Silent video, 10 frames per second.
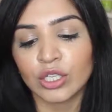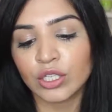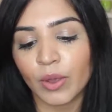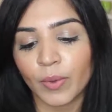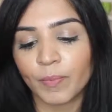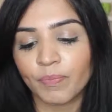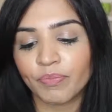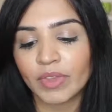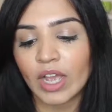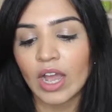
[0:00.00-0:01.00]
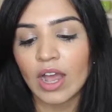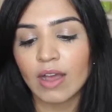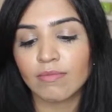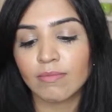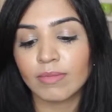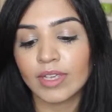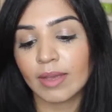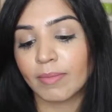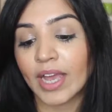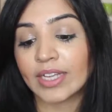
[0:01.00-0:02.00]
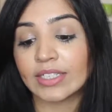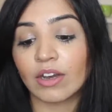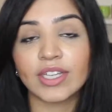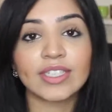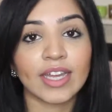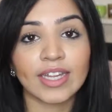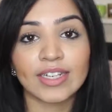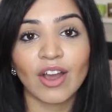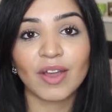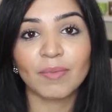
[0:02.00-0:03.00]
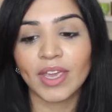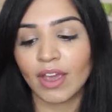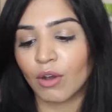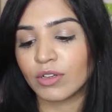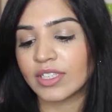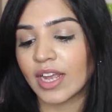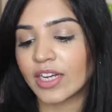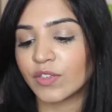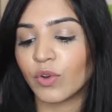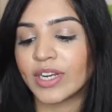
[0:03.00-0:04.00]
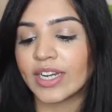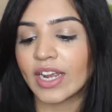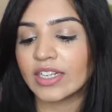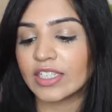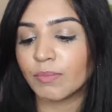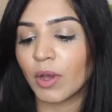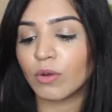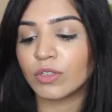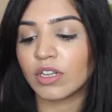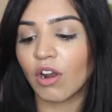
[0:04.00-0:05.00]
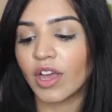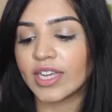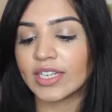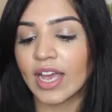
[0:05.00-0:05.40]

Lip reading: So, yep, as I said, IPL stands for Intense Pulse Light,